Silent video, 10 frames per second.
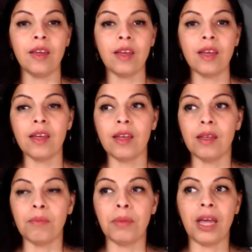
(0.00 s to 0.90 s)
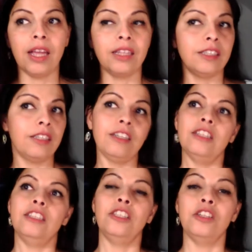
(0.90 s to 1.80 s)
That you,
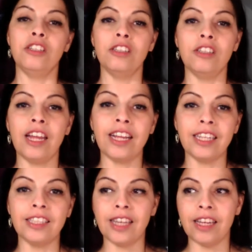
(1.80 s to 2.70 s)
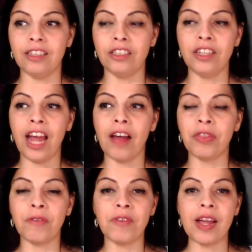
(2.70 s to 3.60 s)
like I said, you have to find
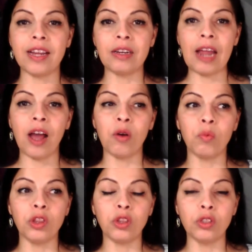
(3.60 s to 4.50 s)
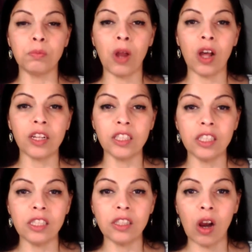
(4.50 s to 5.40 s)
out what those blockages are
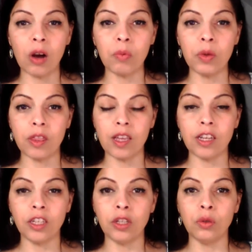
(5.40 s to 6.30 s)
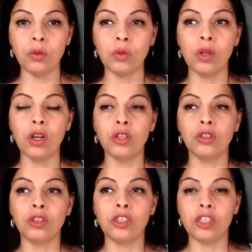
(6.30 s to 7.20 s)
within you to
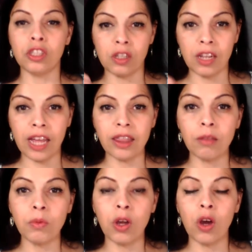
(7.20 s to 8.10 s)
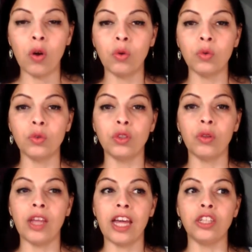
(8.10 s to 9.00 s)
let them go so that you
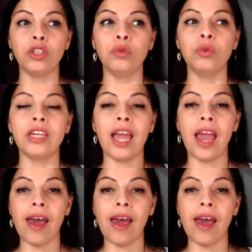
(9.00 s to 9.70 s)
can